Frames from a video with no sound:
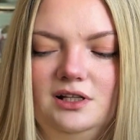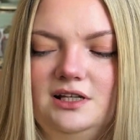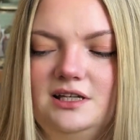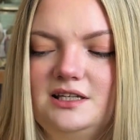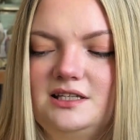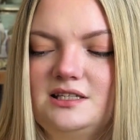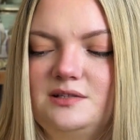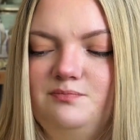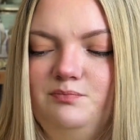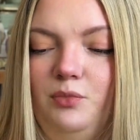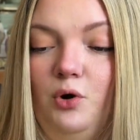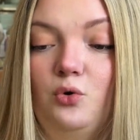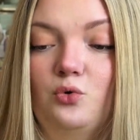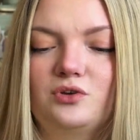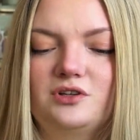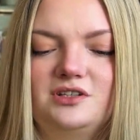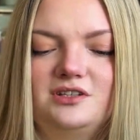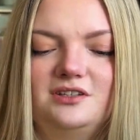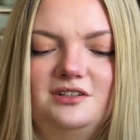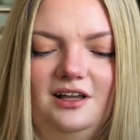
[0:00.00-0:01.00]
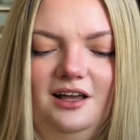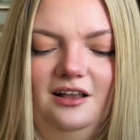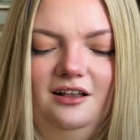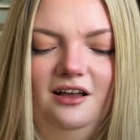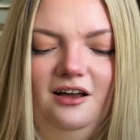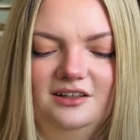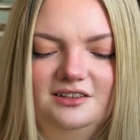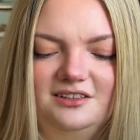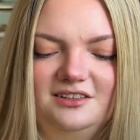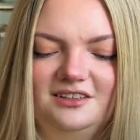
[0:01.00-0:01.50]
spokes a
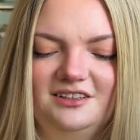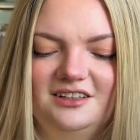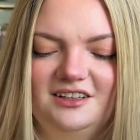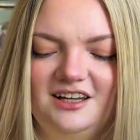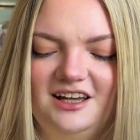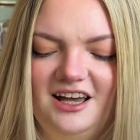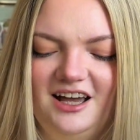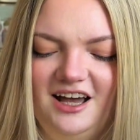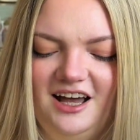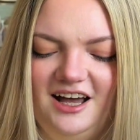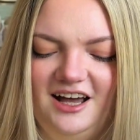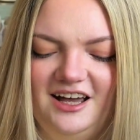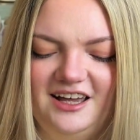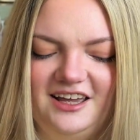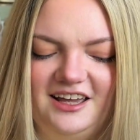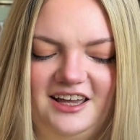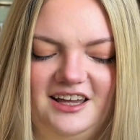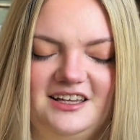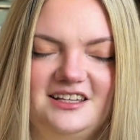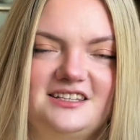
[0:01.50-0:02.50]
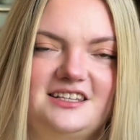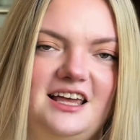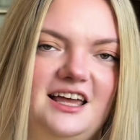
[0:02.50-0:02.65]
lot, I guess.